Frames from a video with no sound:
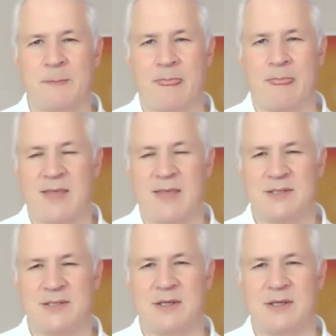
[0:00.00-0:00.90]
That's
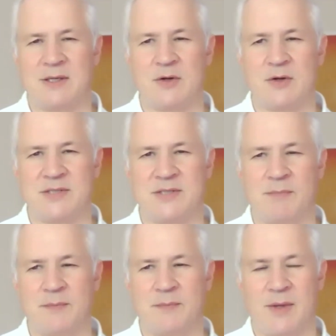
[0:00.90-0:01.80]
the first step.
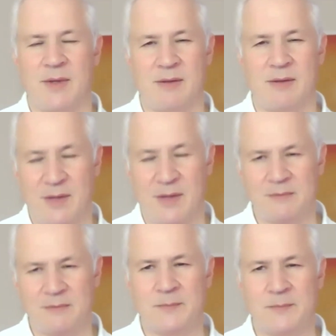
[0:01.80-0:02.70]
And
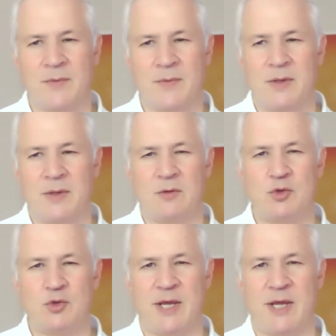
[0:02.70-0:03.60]
then to
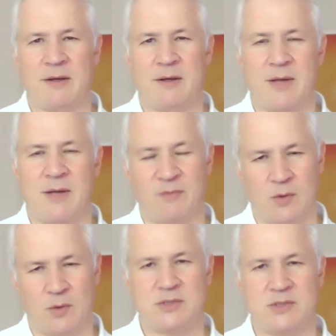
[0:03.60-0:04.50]
check
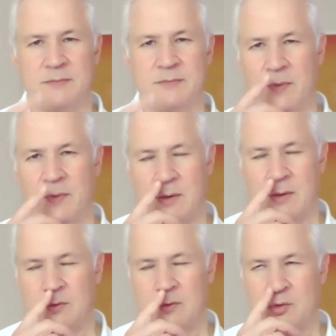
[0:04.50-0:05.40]
afterwards,
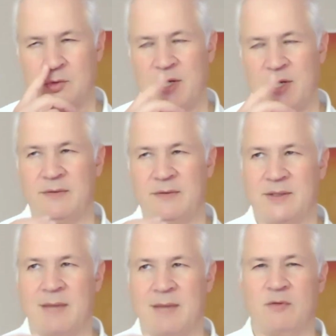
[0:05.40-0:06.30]
to check the
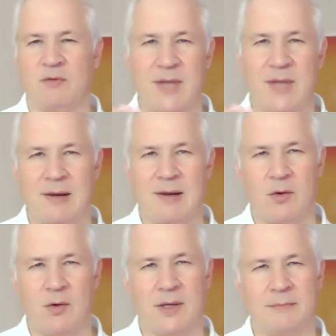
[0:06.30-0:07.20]
type of
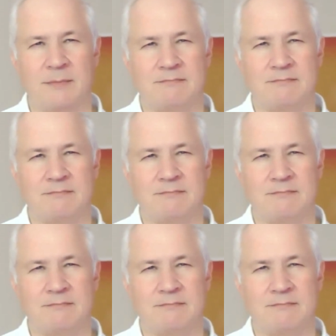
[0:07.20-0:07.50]
dialogue and